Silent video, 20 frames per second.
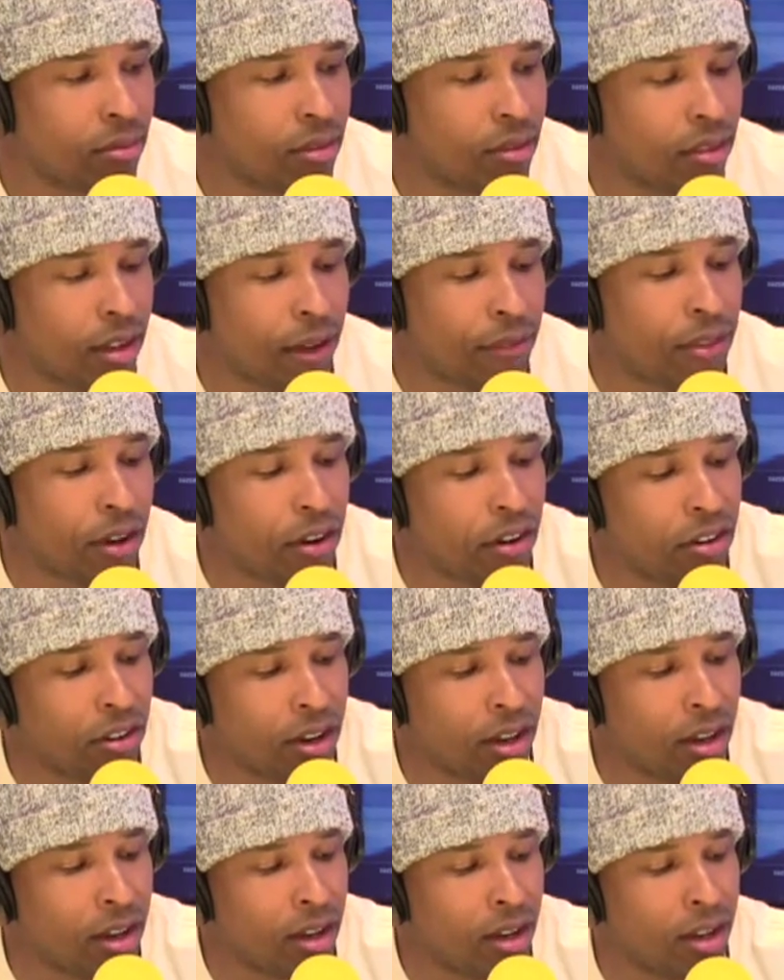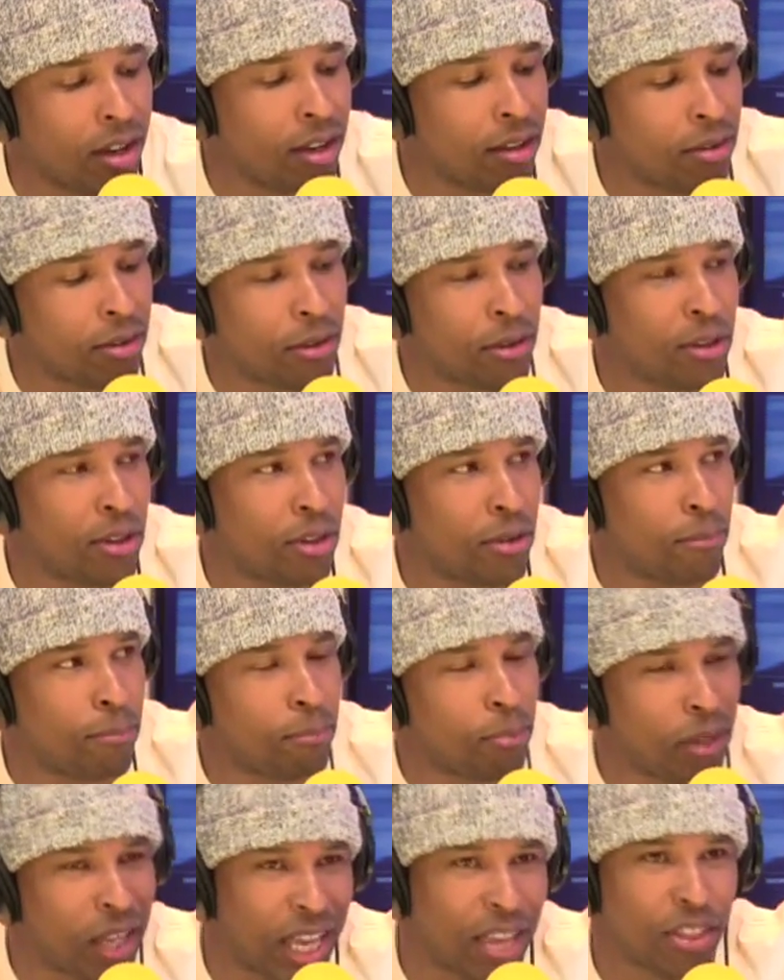if they're gonna
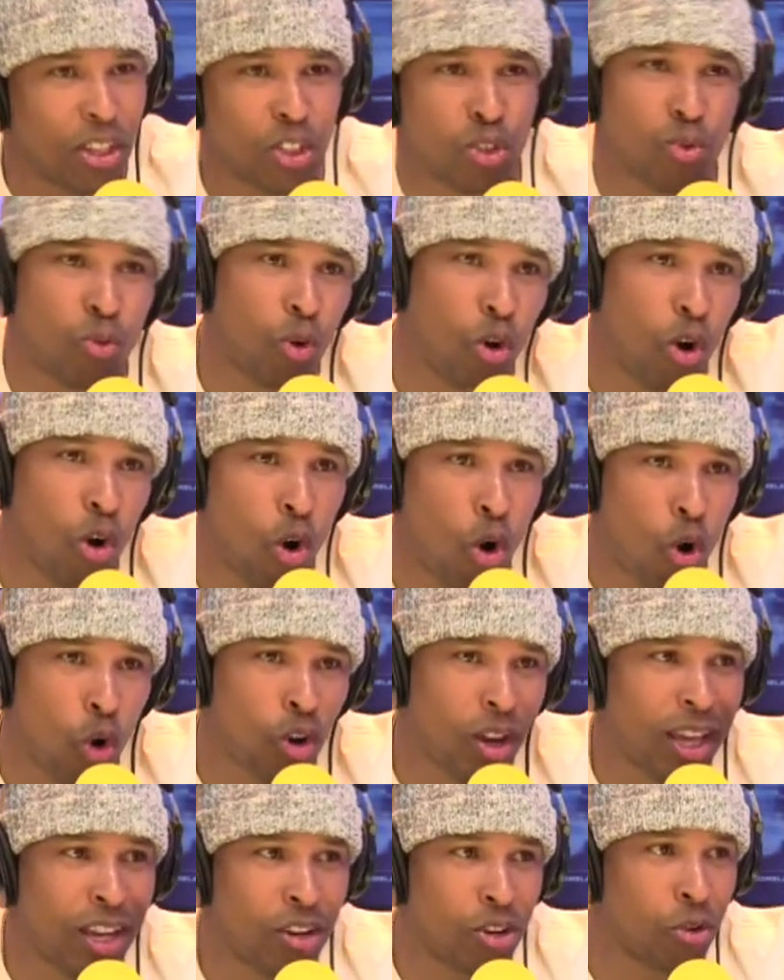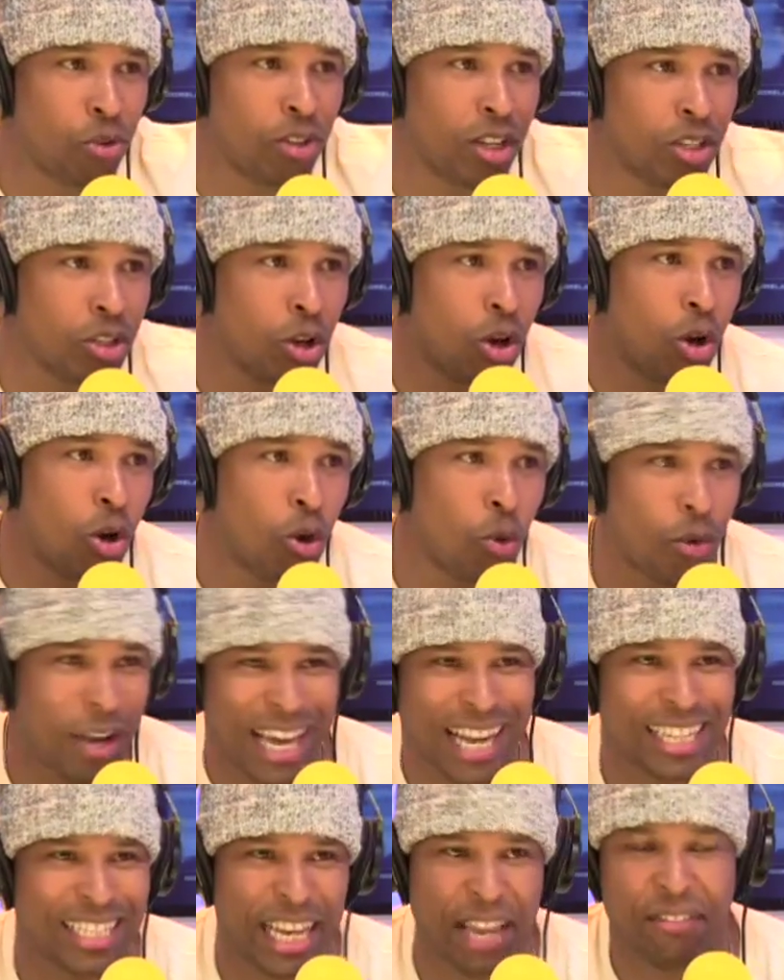play this role and do this whole we
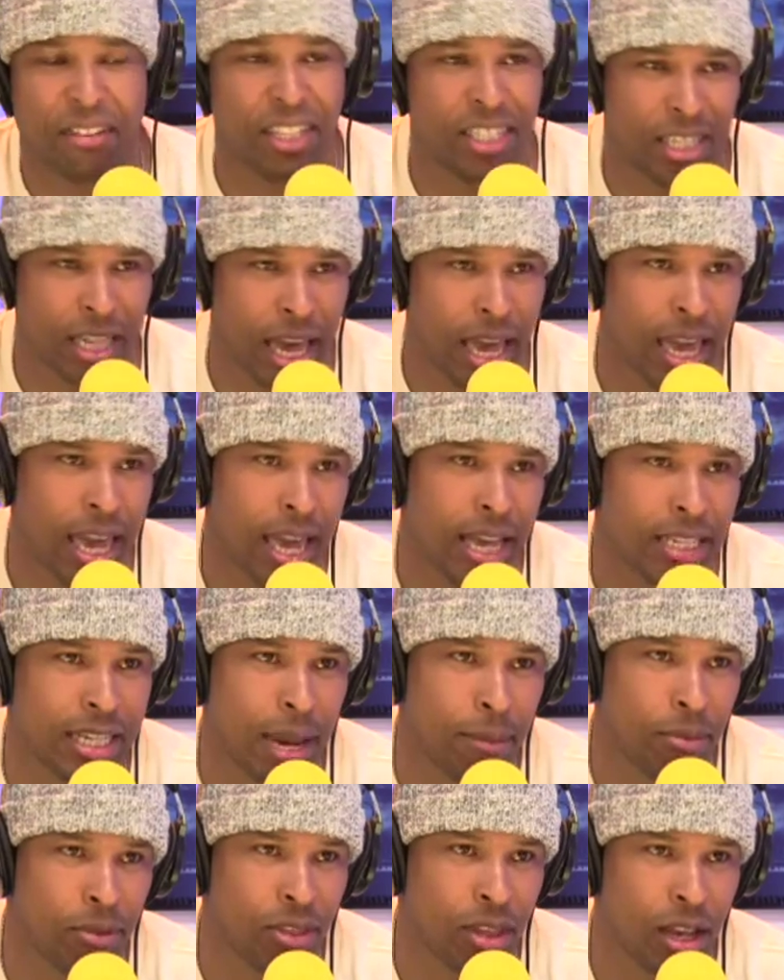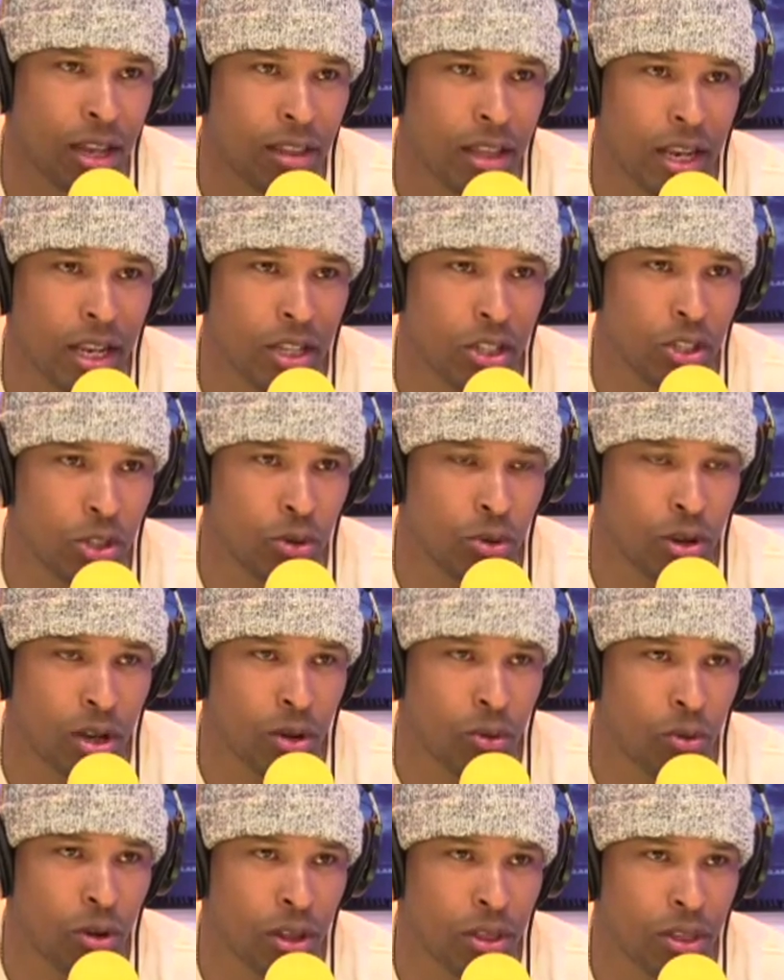gotta save the CIA type of thing that he's
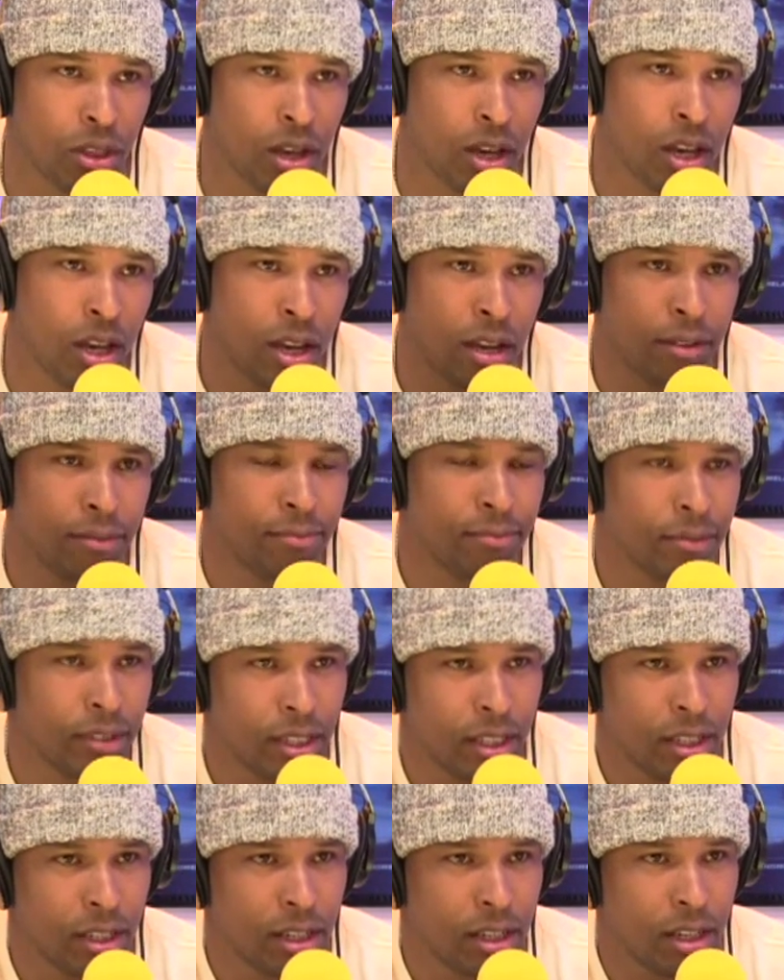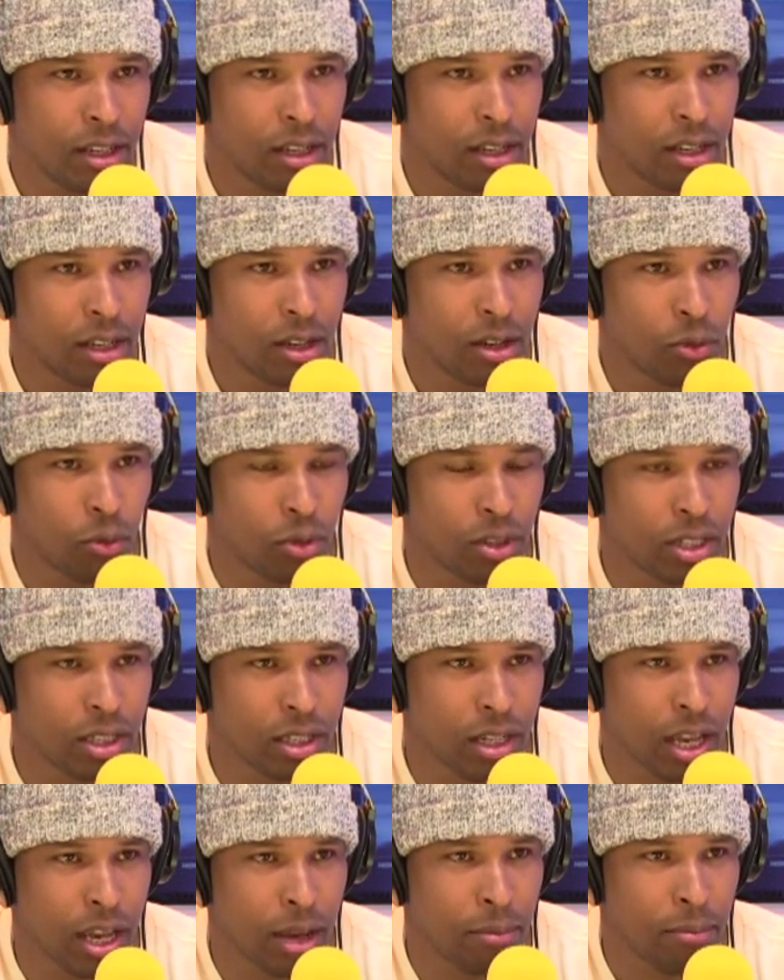doing with uh, what's his
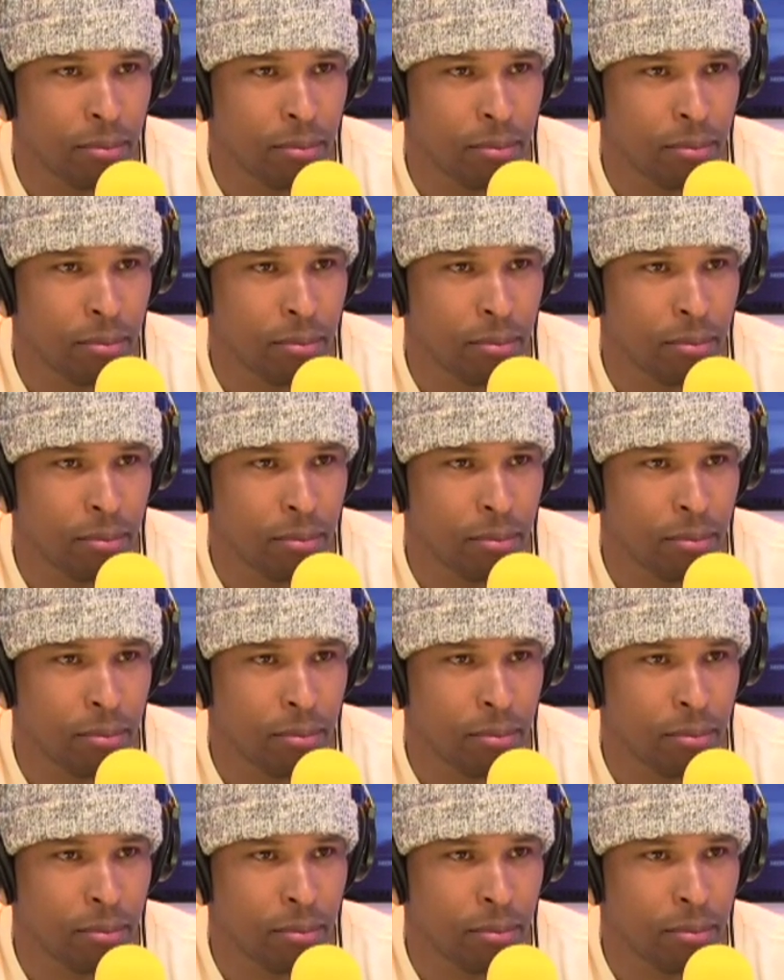name?